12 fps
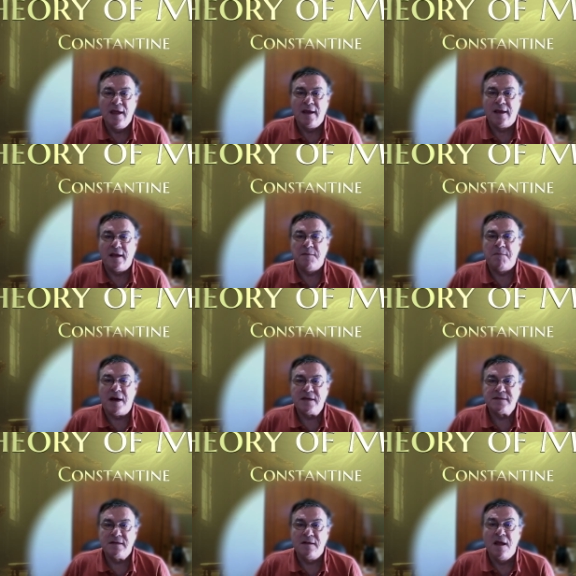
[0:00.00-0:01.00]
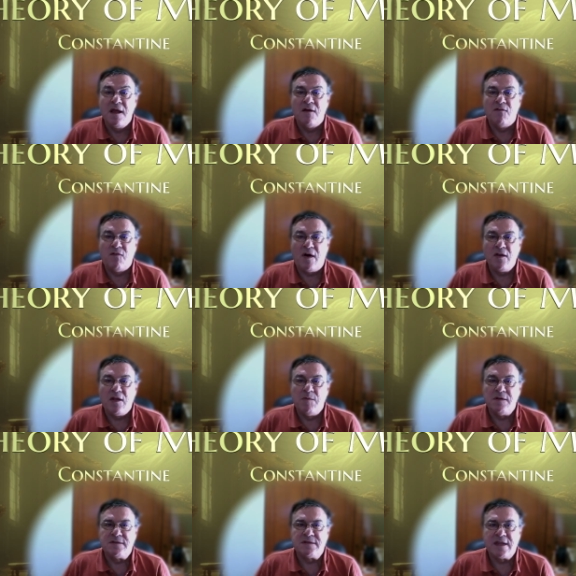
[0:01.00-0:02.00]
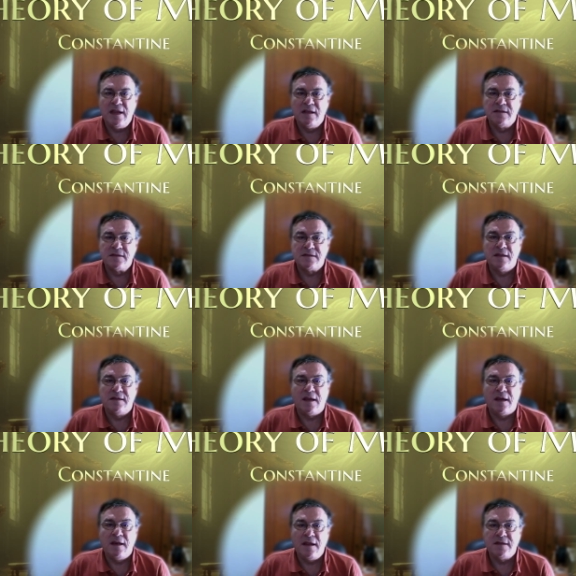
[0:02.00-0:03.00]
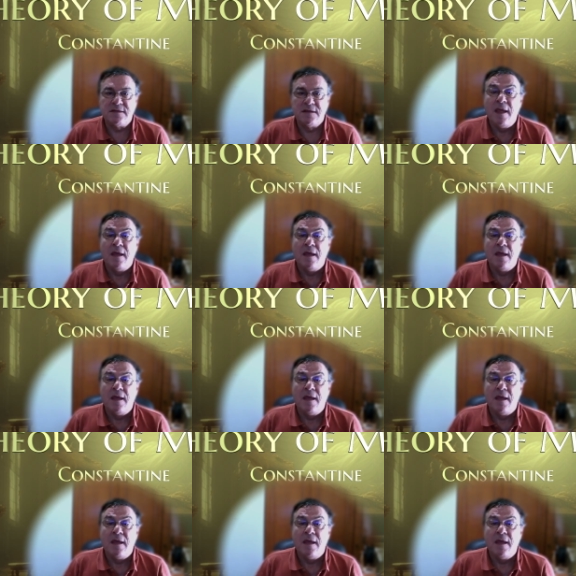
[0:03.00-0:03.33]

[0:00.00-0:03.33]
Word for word: can master valuable skills and techniques,